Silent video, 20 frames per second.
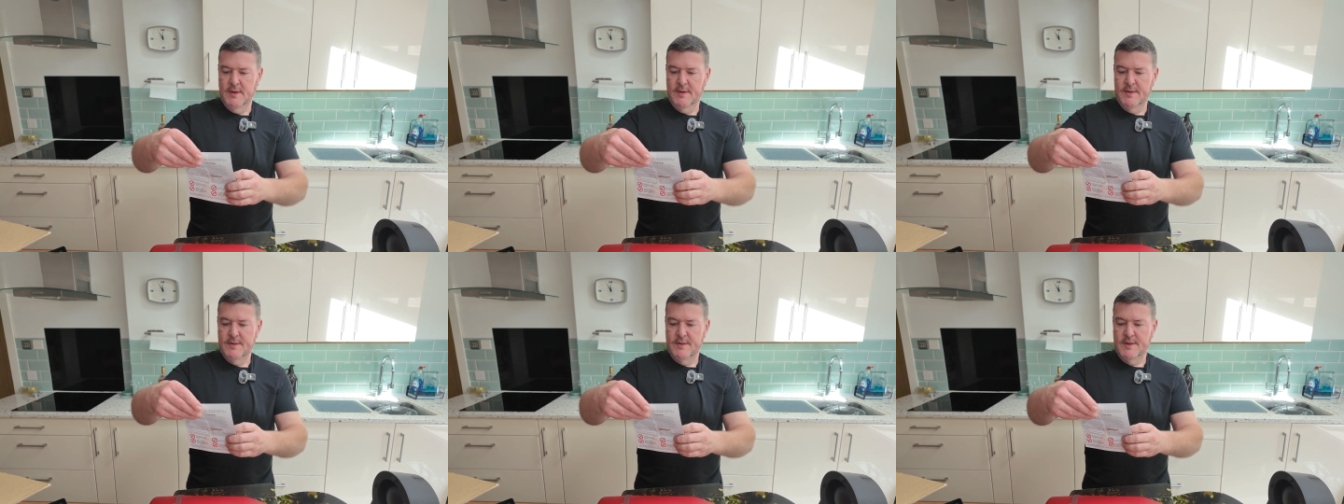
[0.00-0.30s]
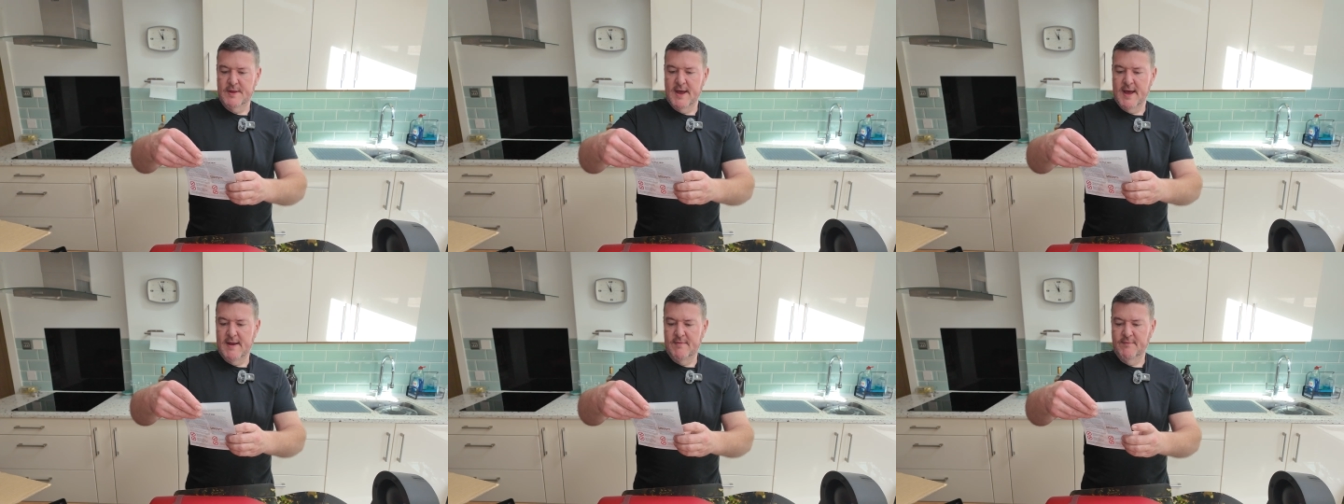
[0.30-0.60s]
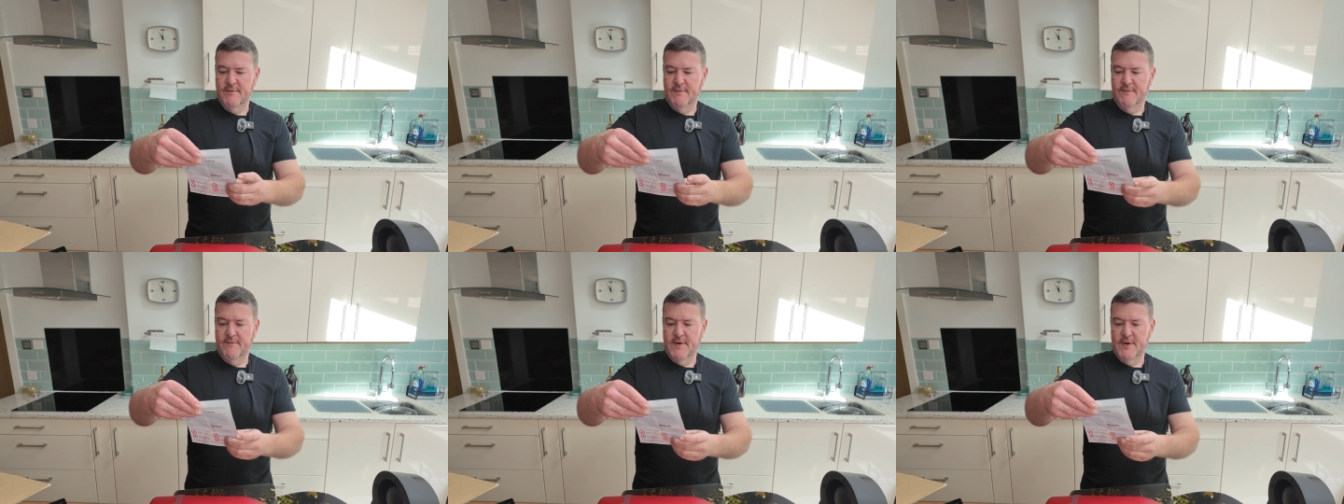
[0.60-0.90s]
Scan
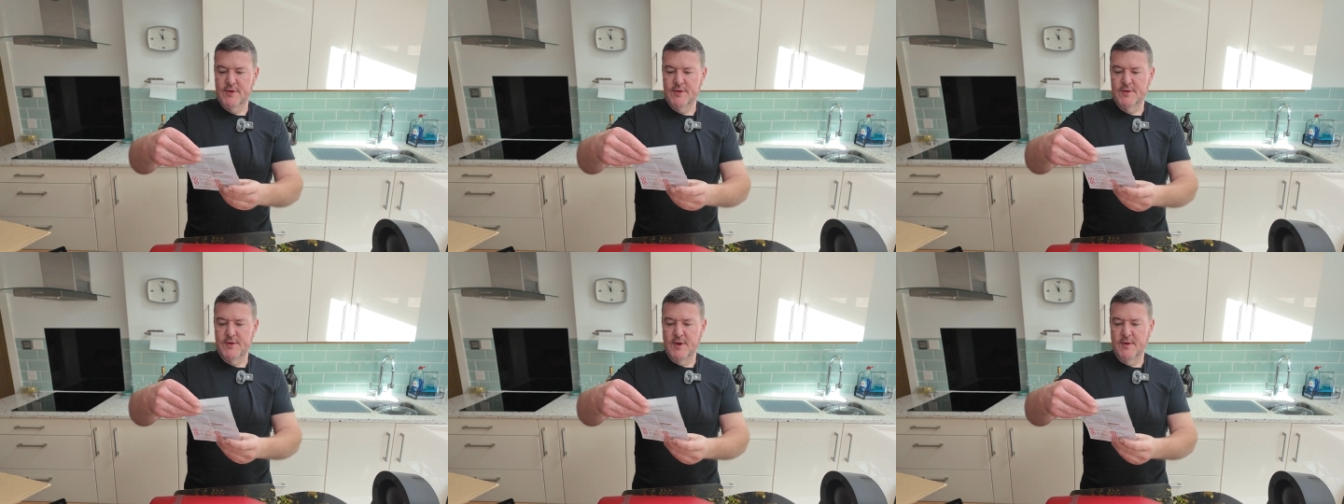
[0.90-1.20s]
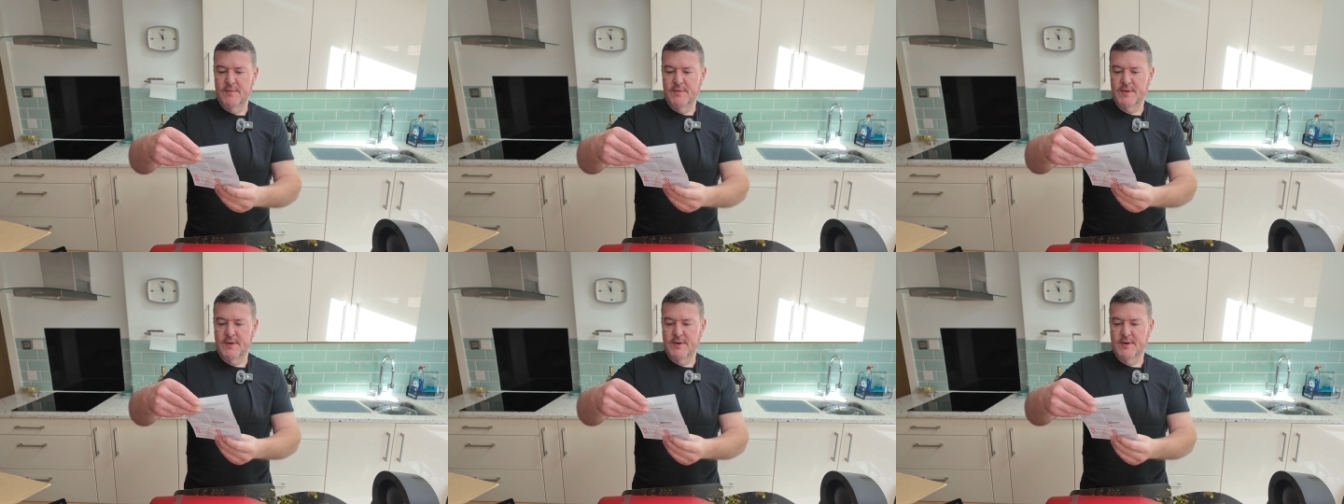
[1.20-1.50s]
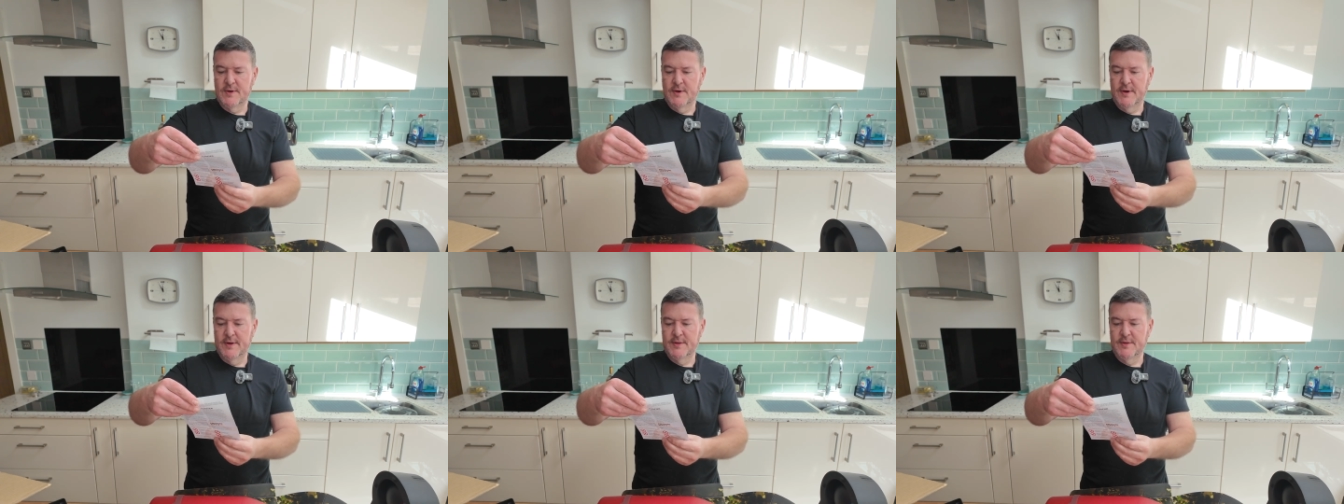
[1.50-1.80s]
for fresh notes, our
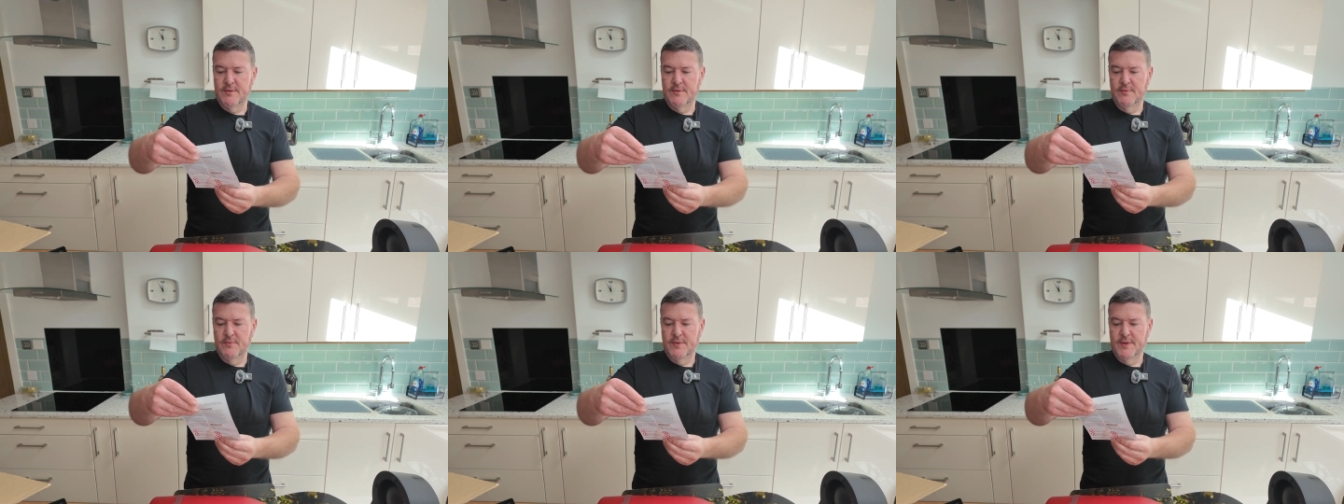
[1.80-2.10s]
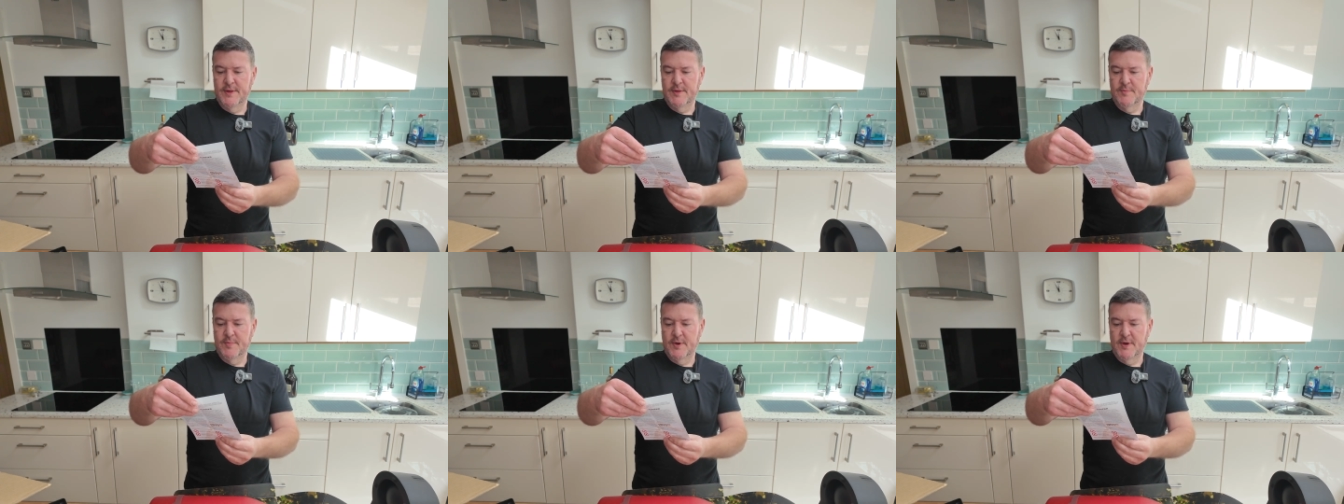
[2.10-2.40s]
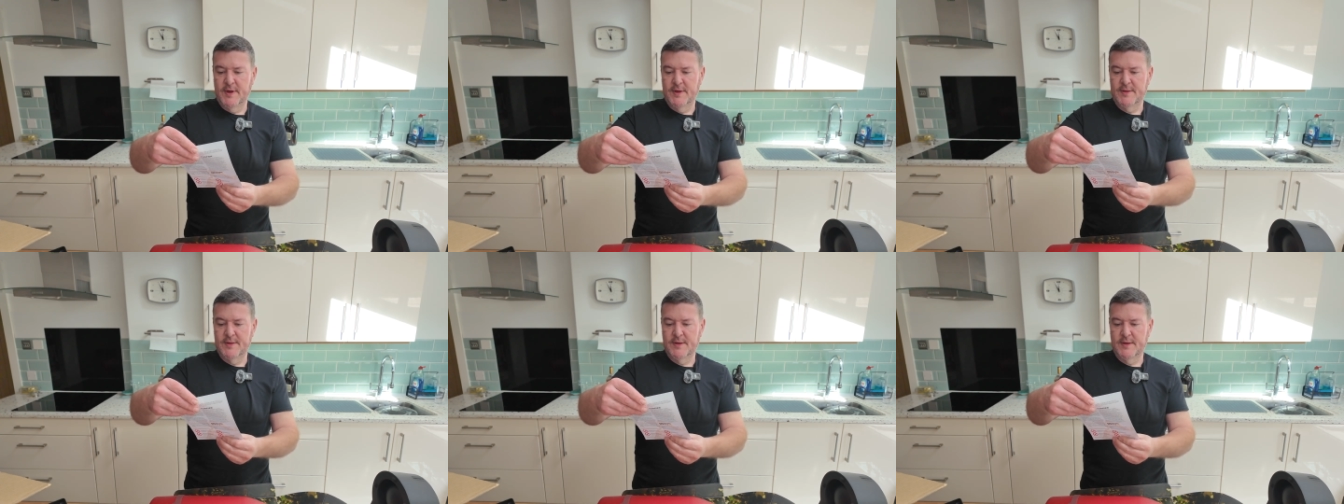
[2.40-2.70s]
guide to all things
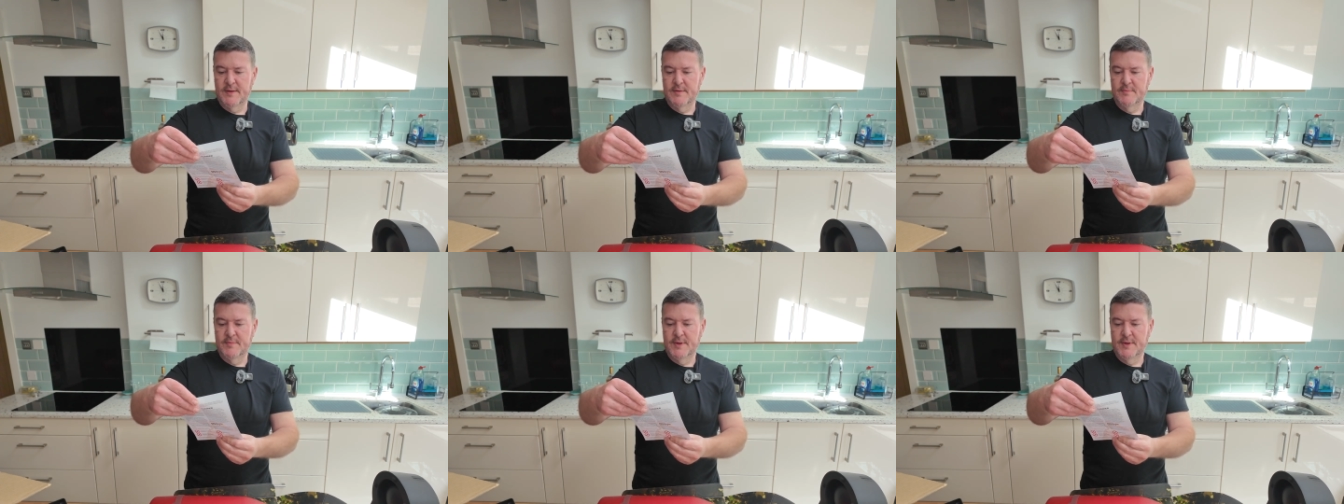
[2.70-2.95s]
Pinter.